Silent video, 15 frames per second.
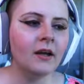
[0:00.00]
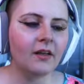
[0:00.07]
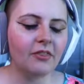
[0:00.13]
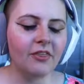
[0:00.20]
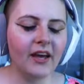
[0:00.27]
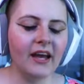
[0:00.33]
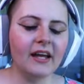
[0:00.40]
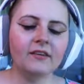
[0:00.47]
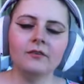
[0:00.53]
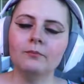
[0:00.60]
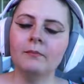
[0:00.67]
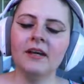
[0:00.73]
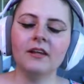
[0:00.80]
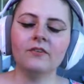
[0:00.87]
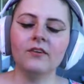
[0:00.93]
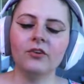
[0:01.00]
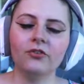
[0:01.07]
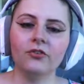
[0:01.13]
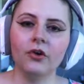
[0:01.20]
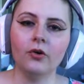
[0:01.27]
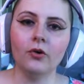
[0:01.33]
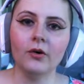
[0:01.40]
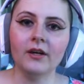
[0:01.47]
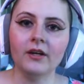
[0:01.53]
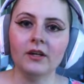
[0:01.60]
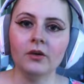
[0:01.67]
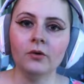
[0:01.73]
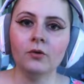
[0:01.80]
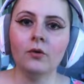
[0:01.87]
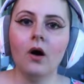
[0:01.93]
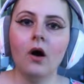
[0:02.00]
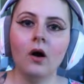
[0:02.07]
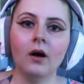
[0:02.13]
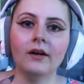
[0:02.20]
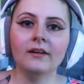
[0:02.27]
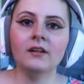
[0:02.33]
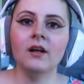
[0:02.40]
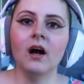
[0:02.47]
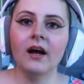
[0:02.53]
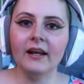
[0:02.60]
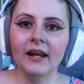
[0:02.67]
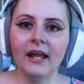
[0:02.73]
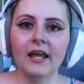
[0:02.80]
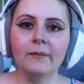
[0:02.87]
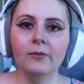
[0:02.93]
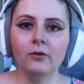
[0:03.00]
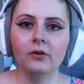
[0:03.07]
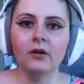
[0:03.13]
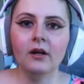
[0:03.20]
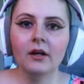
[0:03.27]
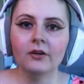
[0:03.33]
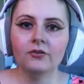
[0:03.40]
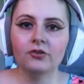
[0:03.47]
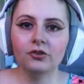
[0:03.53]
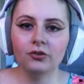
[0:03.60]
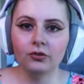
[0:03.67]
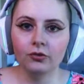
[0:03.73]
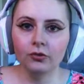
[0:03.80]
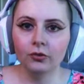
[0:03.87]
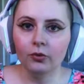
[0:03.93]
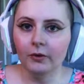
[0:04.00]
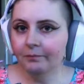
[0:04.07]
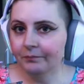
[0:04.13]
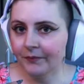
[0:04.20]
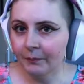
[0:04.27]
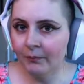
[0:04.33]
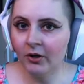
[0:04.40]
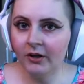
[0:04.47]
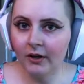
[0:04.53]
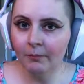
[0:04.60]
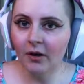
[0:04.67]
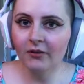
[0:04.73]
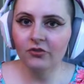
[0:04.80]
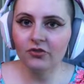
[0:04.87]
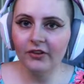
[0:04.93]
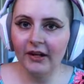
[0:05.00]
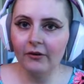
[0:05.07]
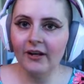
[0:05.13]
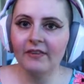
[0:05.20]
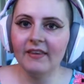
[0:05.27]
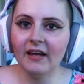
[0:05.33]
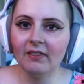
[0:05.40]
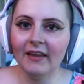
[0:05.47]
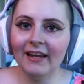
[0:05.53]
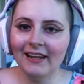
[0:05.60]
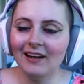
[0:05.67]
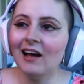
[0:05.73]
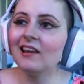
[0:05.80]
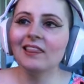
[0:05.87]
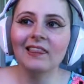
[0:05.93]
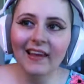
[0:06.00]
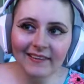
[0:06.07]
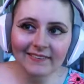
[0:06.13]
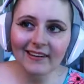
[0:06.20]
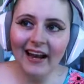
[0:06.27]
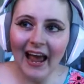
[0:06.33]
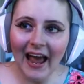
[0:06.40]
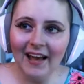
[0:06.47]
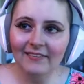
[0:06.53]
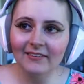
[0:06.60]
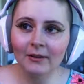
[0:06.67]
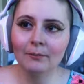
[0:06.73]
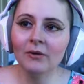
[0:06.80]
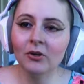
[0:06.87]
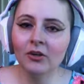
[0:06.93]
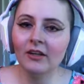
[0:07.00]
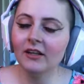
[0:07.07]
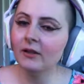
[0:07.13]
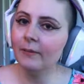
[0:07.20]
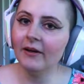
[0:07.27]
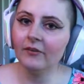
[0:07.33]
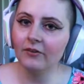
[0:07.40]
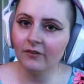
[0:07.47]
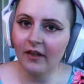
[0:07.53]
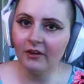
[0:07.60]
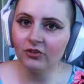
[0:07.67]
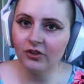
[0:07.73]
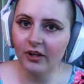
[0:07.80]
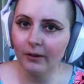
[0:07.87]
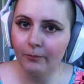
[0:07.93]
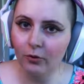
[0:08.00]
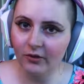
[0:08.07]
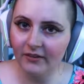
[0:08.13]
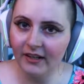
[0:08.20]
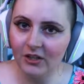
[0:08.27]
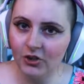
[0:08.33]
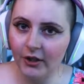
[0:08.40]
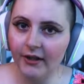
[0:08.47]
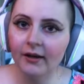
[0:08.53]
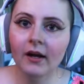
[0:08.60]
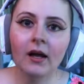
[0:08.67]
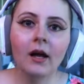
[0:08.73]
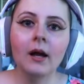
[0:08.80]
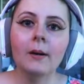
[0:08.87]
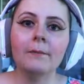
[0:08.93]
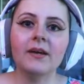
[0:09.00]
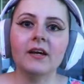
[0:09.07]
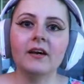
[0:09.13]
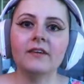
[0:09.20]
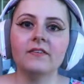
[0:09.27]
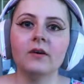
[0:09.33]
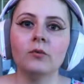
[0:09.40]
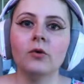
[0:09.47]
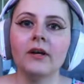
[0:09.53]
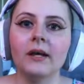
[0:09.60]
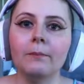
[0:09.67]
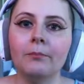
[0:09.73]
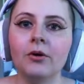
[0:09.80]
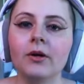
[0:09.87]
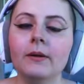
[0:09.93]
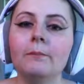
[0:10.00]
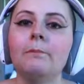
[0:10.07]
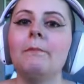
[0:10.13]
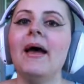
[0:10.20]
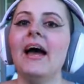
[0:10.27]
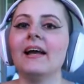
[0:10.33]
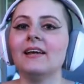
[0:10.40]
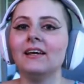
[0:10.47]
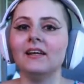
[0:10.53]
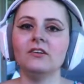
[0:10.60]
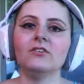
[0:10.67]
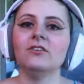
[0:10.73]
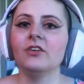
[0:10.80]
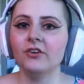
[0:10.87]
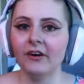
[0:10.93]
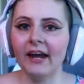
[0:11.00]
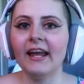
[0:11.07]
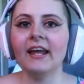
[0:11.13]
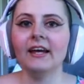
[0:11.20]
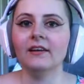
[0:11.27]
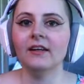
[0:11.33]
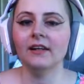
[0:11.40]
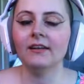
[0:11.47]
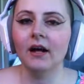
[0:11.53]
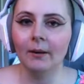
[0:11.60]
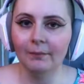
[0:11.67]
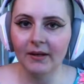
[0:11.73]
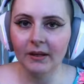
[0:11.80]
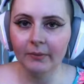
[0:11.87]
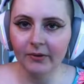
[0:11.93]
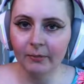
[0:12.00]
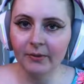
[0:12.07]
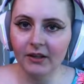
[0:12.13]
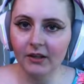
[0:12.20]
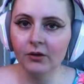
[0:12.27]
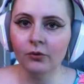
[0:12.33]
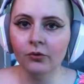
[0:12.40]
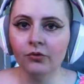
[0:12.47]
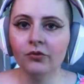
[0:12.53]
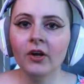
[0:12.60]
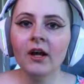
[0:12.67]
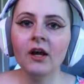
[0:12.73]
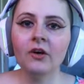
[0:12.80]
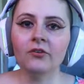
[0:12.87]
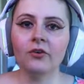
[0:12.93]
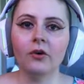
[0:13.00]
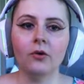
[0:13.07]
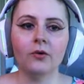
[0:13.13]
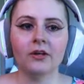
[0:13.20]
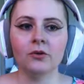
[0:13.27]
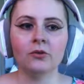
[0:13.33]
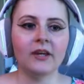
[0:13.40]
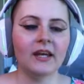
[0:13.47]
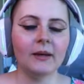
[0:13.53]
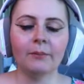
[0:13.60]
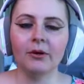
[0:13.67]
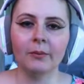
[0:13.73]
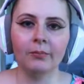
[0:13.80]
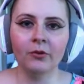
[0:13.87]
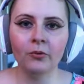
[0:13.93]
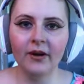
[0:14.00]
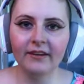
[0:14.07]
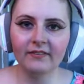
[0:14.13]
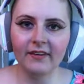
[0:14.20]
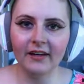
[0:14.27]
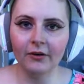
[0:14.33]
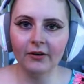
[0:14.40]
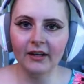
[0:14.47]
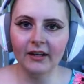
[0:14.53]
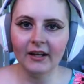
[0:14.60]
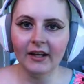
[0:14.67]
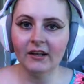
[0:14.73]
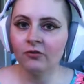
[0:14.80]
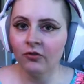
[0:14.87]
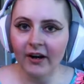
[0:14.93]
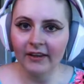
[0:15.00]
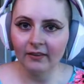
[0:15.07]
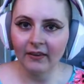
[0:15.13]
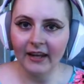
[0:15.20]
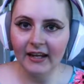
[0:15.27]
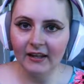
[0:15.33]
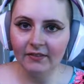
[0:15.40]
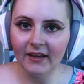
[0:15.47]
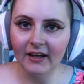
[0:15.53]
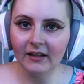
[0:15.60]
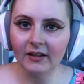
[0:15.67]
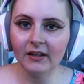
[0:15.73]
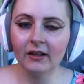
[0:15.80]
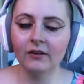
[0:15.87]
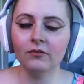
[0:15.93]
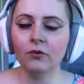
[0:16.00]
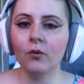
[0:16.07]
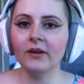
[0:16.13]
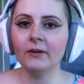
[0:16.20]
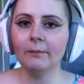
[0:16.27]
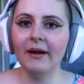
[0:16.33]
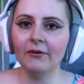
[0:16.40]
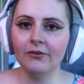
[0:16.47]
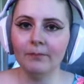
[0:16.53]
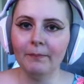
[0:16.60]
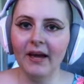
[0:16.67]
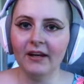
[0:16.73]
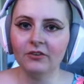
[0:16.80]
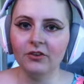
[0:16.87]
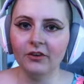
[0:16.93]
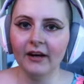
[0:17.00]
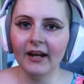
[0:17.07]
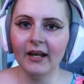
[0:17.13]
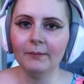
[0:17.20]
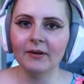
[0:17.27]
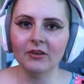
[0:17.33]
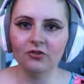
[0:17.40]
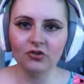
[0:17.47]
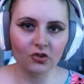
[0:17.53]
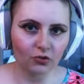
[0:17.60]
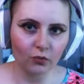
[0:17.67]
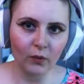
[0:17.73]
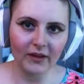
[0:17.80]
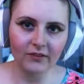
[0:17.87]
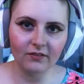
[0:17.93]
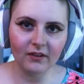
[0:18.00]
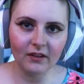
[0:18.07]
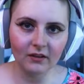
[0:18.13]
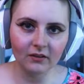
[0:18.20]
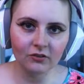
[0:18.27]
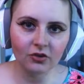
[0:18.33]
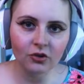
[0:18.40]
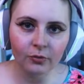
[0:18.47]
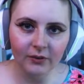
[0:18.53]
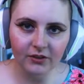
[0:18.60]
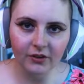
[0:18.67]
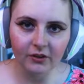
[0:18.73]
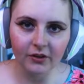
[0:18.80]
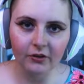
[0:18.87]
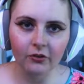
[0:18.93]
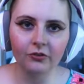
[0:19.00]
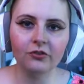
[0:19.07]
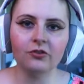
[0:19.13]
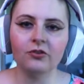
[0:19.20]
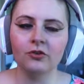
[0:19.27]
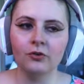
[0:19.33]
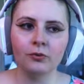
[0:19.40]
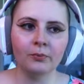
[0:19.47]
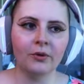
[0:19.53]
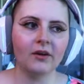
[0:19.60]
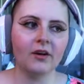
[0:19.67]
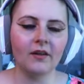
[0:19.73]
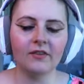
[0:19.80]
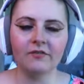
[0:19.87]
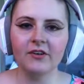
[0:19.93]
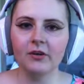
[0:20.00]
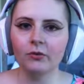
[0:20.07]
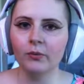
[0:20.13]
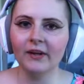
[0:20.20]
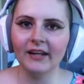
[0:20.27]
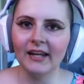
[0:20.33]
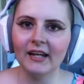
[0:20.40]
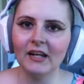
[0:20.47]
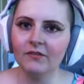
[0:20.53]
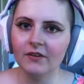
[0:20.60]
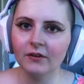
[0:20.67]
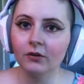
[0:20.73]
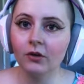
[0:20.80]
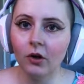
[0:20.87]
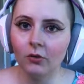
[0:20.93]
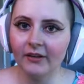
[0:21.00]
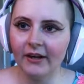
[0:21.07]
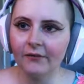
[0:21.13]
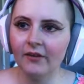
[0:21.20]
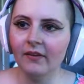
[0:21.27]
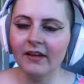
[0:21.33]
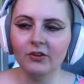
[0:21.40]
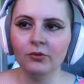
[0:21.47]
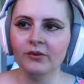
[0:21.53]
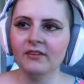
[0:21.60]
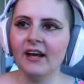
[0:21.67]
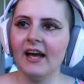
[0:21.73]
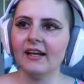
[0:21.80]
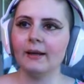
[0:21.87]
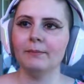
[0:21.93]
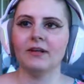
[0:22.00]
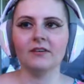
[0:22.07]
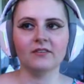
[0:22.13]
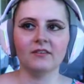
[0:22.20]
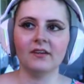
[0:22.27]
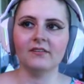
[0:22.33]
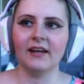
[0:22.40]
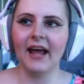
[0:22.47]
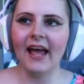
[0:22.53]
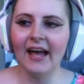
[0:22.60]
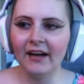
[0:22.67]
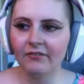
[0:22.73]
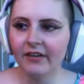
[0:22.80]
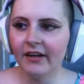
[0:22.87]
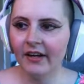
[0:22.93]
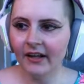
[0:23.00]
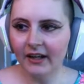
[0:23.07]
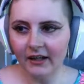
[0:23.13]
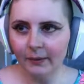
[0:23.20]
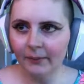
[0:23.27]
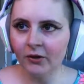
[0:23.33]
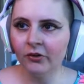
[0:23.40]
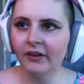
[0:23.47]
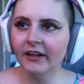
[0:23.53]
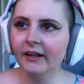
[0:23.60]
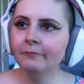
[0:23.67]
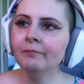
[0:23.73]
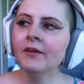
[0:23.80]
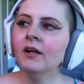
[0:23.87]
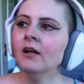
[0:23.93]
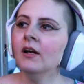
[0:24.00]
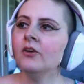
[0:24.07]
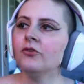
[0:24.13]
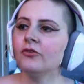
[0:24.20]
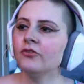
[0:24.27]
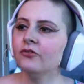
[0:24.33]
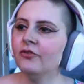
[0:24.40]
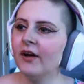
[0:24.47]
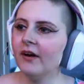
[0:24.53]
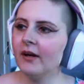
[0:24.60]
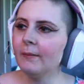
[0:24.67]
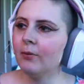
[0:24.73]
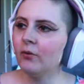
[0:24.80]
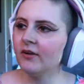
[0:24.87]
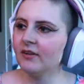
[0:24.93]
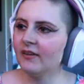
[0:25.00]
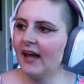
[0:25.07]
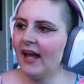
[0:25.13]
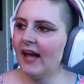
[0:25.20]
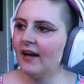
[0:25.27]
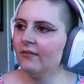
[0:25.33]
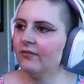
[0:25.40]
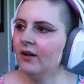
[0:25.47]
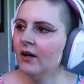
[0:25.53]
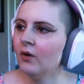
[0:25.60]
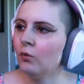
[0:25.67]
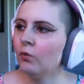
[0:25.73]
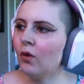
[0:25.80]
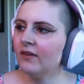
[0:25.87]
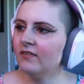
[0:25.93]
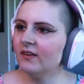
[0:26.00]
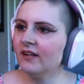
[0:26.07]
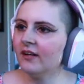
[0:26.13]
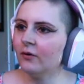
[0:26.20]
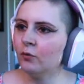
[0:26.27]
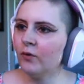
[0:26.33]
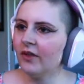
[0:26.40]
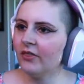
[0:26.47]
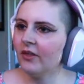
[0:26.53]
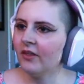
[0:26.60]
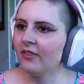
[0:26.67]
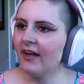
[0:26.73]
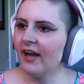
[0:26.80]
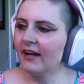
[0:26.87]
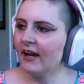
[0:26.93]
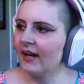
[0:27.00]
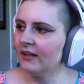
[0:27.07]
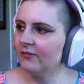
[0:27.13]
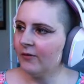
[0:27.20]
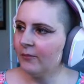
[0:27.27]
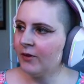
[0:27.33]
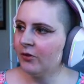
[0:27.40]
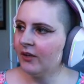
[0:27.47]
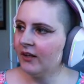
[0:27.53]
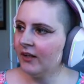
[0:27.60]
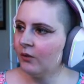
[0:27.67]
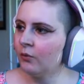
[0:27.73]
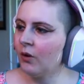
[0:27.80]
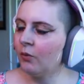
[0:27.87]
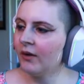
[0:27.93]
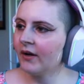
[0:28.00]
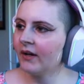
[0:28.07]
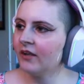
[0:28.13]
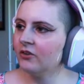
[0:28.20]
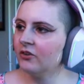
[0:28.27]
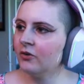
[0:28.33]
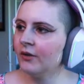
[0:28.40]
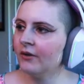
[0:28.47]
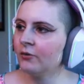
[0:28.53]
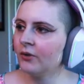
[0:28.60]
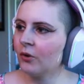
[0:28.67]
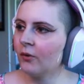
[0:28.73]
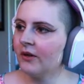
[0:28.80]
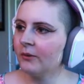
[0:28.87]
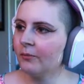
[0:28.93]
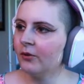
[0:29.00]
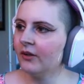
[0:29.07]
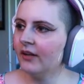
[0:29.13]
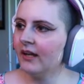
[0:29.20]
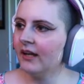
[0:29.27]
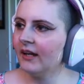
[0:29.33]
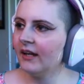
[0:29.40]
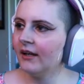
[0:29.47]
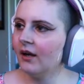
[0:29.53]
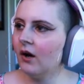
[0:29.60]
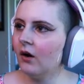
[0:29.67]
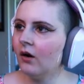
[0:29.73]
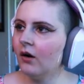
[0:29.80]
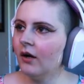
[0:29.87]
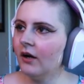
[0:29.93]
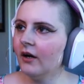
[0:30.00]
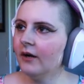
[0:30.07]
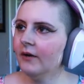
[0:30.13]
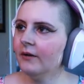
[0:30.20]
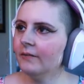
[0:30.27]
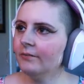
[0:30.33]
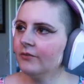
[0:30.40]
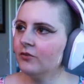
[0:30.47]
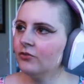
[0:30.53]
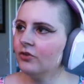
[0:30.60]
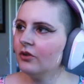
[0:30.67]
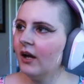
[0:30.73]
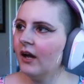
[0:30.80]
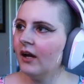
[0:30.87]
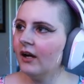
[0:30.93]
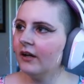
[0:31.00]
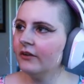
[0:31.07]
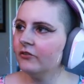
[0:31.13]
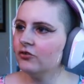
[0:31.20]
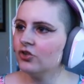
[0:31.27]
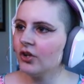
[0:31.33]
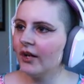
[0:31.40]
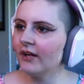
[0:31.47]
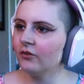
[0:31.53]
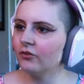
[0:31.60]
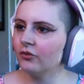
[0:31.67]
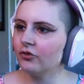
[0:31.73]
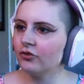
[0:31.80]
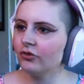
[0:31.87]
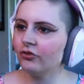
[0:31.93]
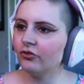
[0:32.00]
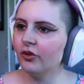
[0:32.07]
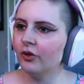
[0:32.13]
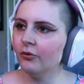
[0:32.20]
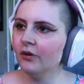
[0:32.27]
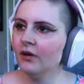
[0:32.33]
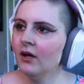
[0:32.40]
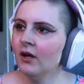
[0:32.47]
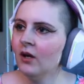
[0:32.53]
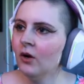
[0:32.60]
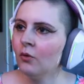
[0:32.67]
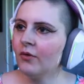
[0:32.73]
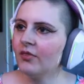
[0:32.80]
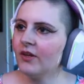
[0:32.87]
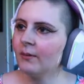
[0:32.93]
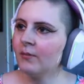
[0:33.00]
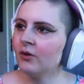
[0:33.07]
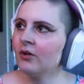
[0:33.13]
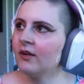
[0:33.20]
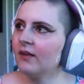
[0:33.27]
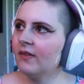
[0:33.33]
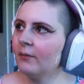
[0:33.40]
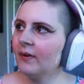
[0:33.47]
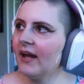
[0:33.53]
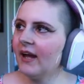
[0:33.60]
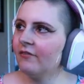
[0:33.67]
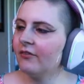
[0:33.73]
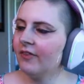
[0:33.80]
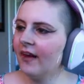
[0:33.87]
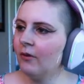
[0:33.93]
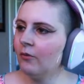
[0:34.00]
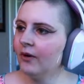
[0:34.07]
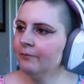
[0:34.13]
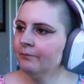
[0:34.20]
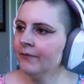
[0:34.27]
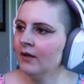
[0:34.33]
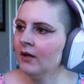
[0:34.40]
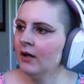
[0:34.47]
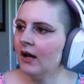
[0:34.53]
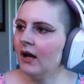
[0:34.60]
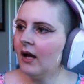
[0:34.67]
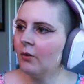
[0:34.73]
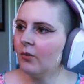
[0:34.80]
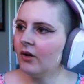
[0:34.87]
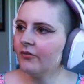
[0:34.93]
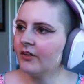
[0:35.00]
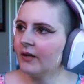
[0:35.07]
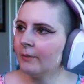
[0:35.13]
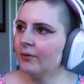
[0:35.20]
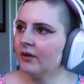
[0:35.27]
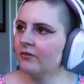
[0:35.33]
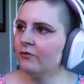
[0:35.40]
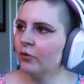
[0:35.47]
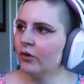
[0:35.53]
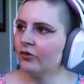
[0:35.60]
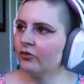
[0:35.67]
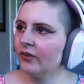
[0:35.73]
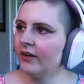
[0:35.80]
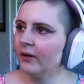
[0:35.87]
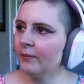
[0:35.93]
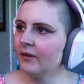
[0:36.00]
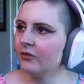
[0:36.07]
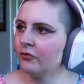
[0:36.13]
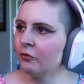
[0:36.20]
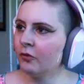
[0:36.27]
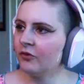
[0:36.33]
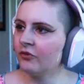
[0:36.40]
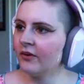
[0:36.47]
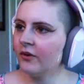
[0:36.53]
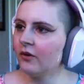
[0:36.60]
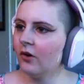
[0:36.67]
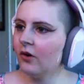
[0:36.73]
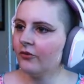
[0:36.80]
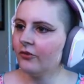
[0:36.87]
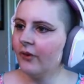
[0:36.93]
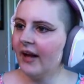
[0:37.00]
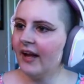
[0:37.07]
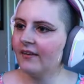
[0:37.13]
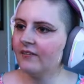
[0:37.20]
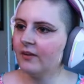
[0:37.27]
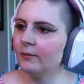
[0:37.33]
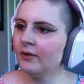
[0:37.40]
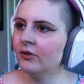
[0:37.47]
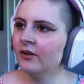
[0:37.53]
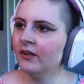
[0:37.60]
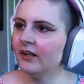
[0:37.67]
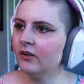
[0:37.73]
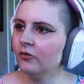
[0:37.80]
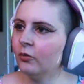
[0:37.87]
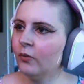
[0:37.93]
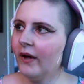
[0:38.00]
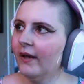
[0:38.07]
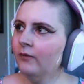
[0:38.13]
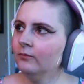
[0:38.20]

That makes it so you are not able to put a monster down in that lane unless it has an immunity to bounce / teleportation, because it will get put back into your hand and not be able to be used. So you can't put a Blue Eyes down in a red lane that is going to bounce it back to your hand because you just wasted 2 materials to put it on the field when it can't even go down the lane to attack it because it doesn't have an immunity. So it's very important to have ones in here with that kind of immunity. What we're going to do is we're going to put in our Giant Soldier of Stone with the immunity that we have for that one. We're also going to put in Vorse Raider because Vorse Raider also has an immunity as well.